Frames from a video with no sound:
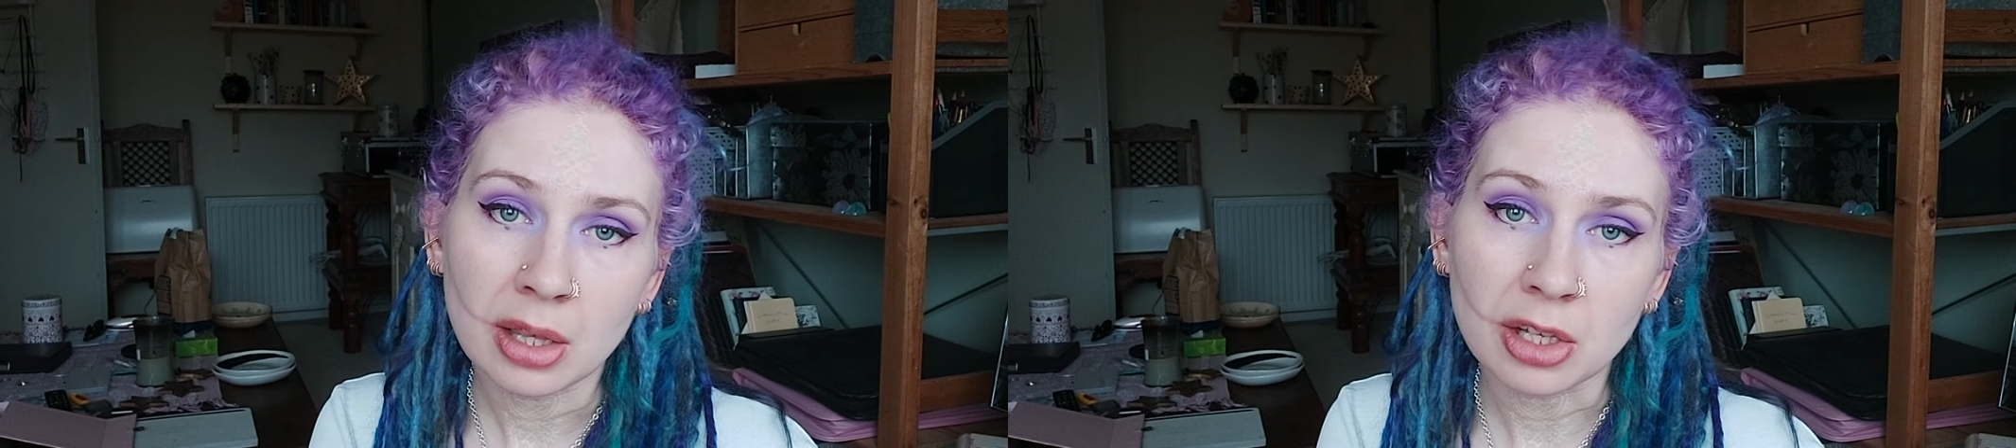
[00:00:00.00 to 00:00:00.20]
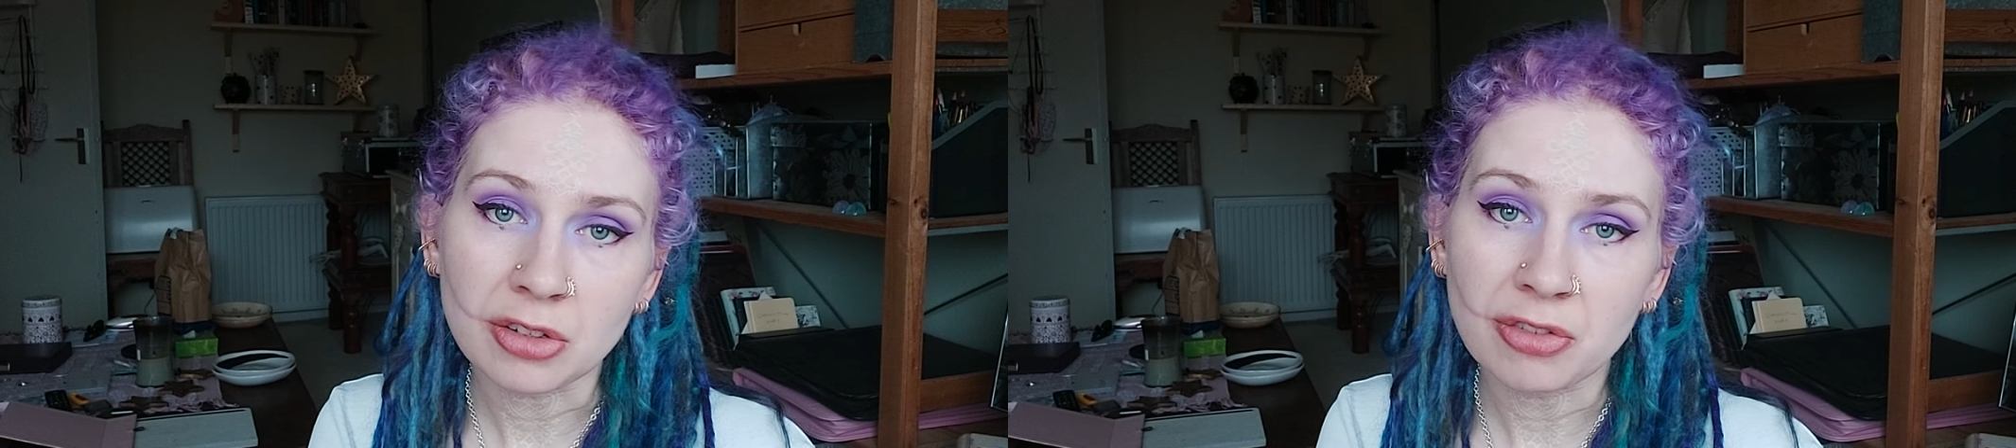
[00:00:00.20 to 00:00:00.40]

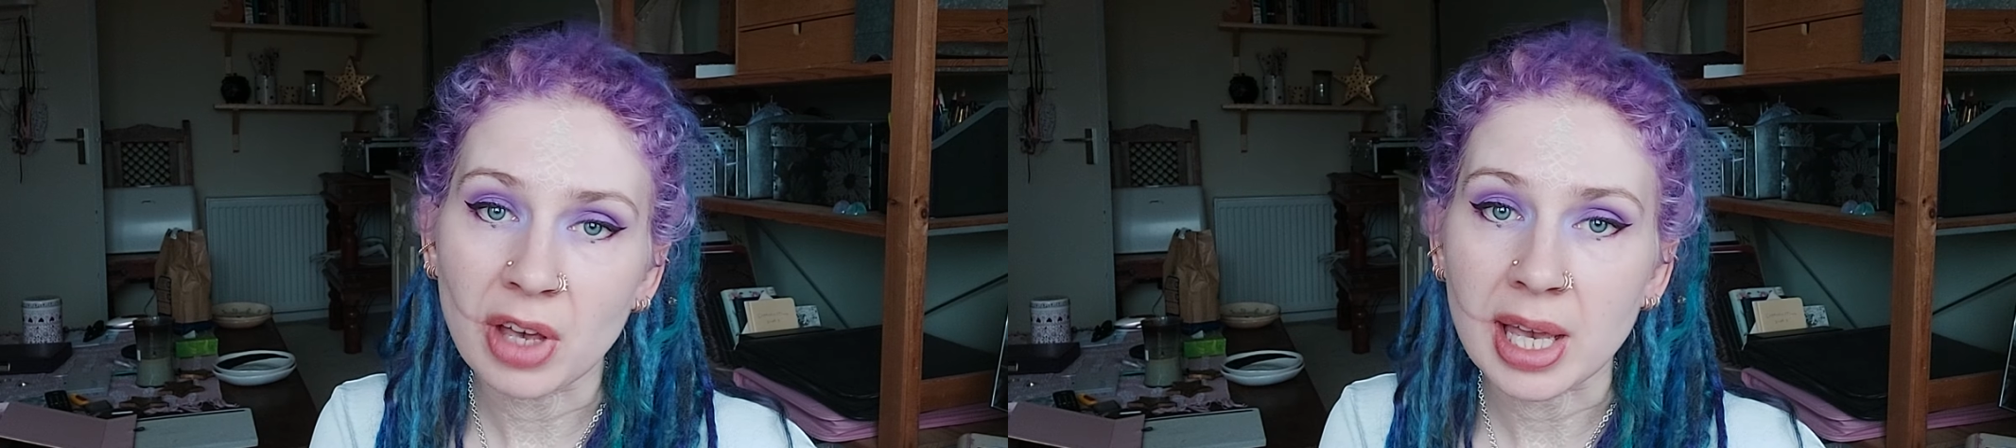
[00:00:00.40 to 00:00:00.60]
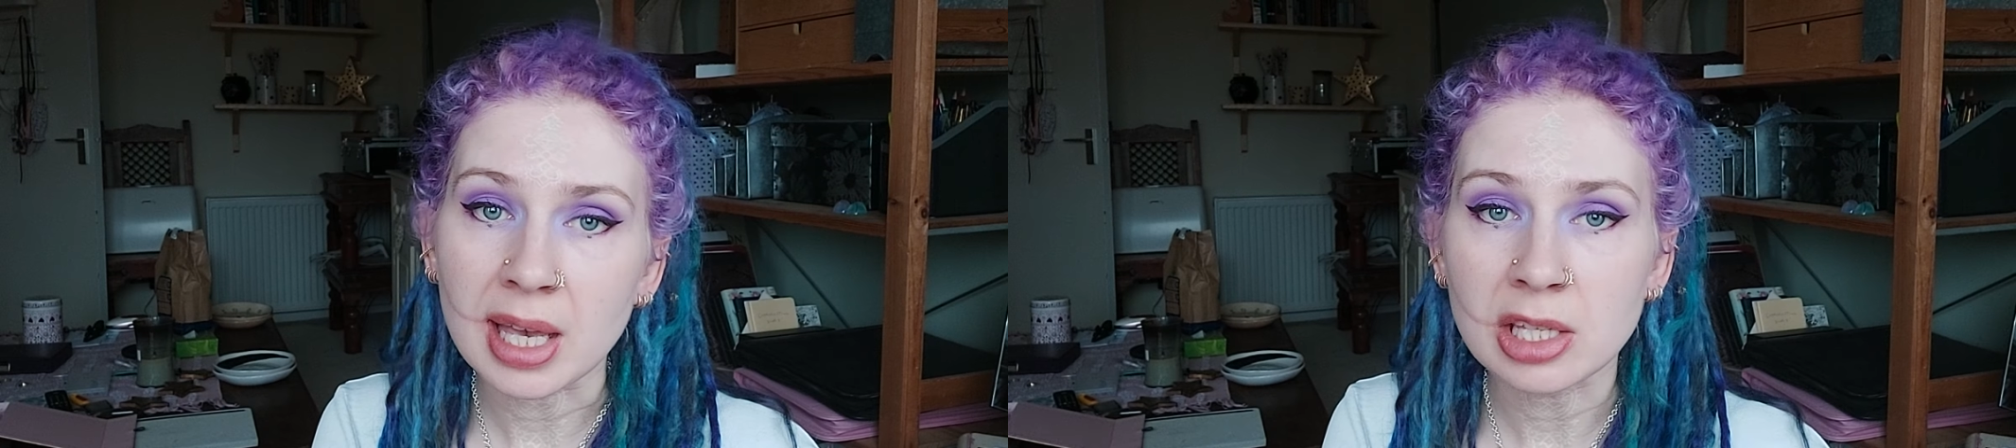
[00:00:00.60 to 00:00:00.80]
that
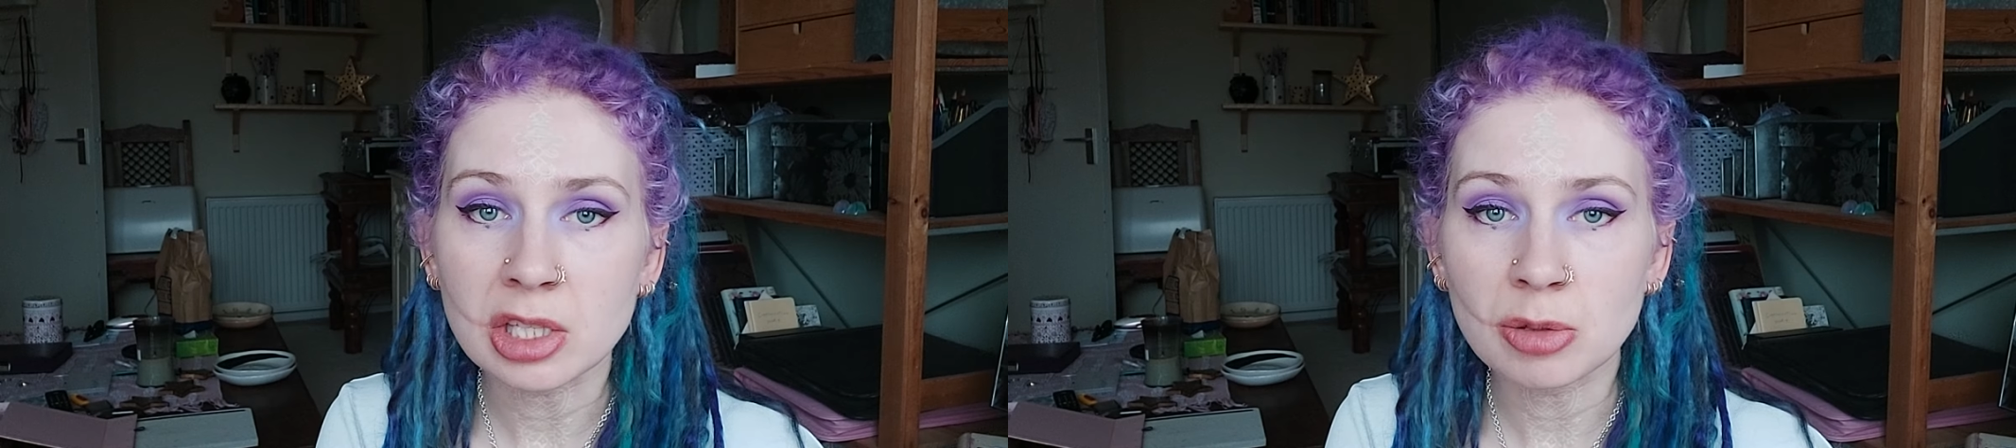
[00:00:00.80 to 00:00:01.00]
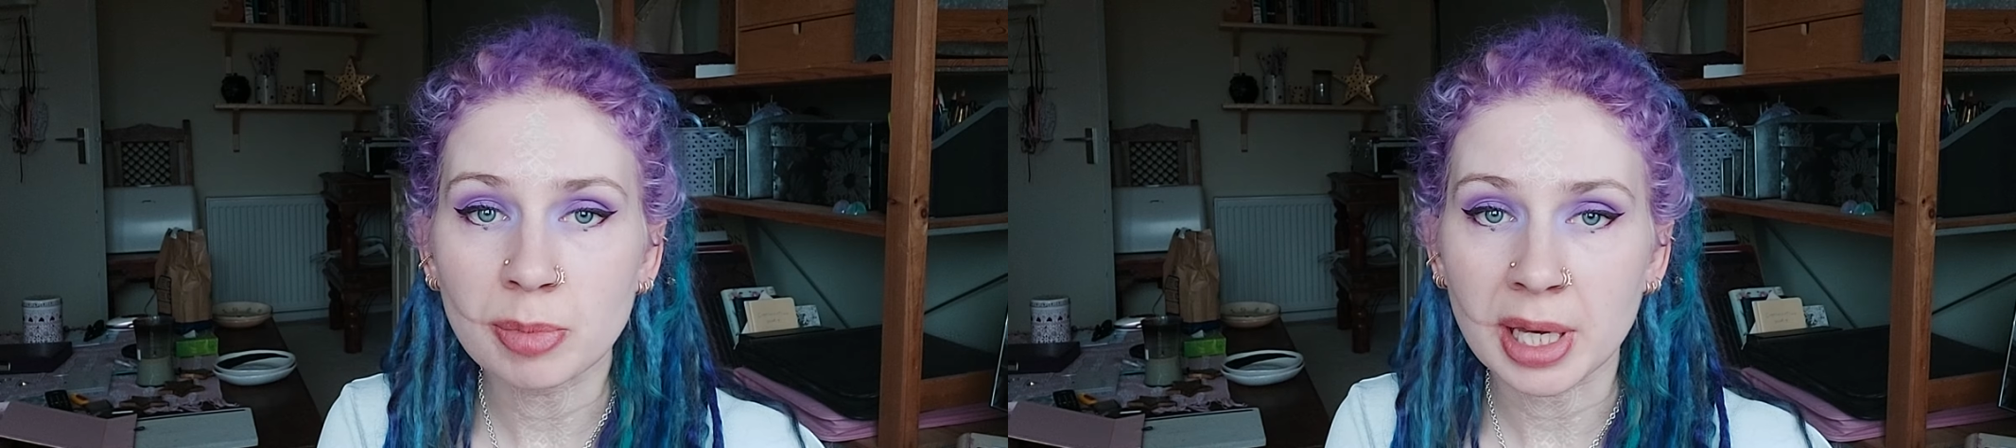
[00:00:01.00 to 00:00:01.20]
fade
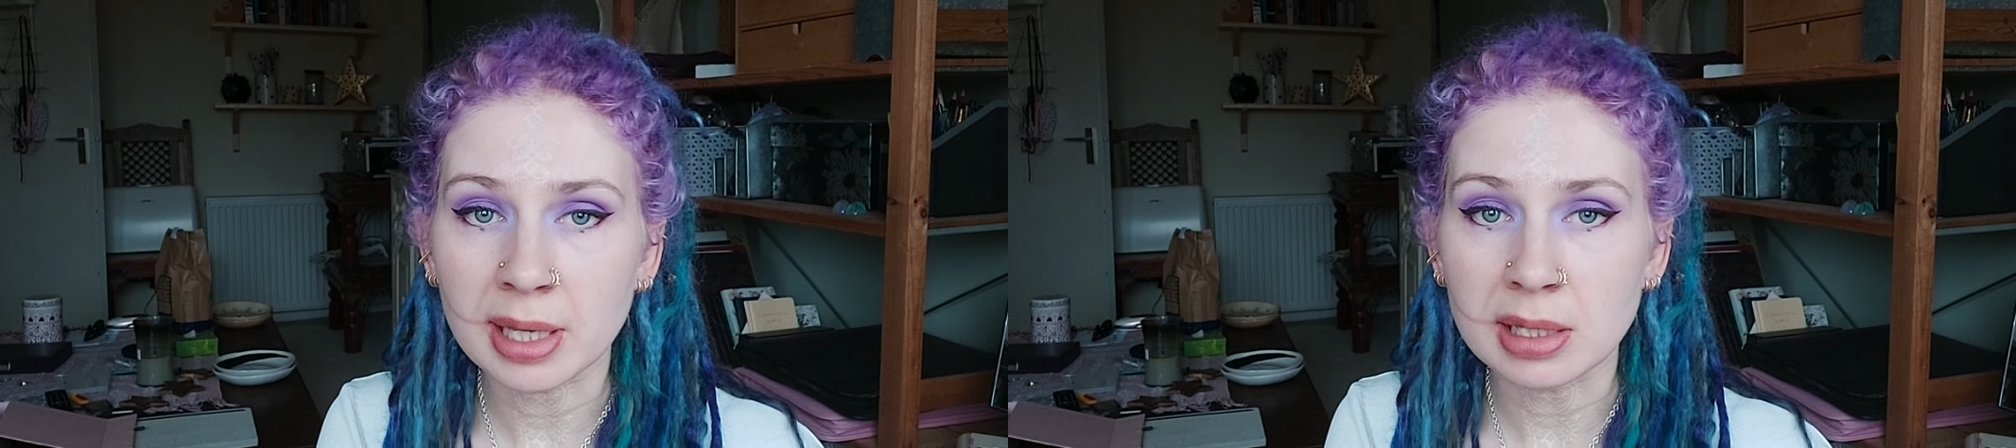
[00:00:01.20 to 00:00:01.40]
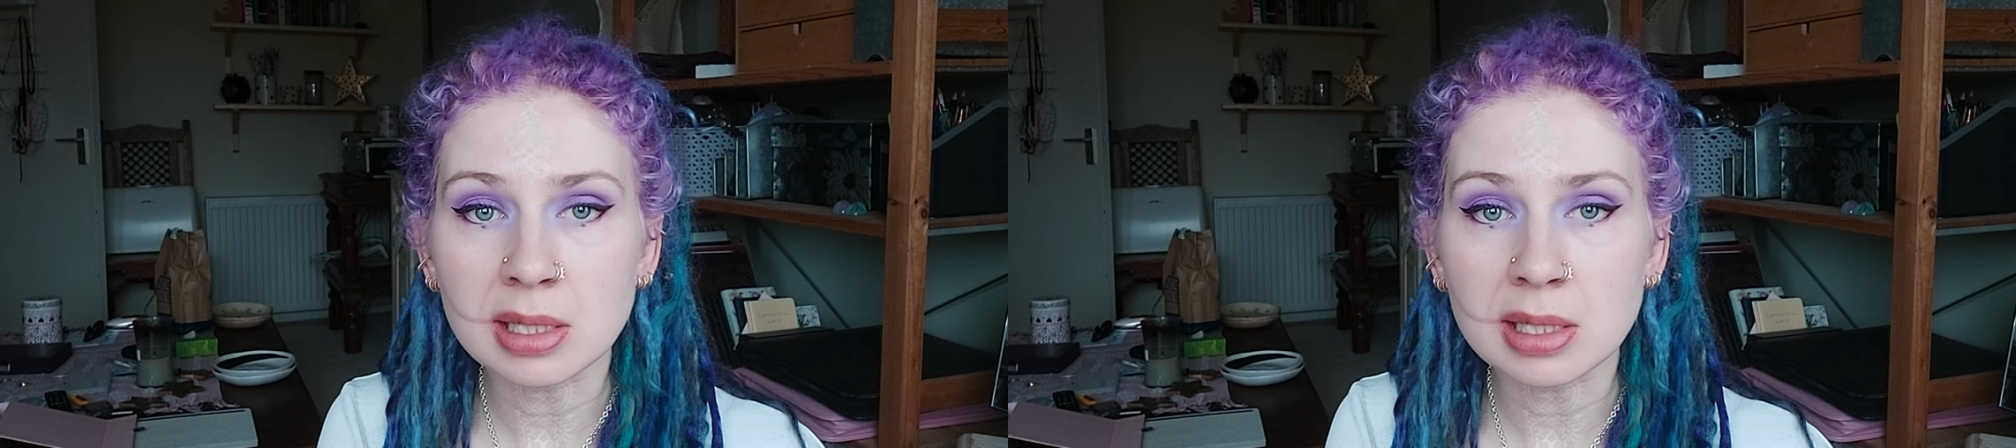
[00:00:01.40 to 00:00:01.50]
behind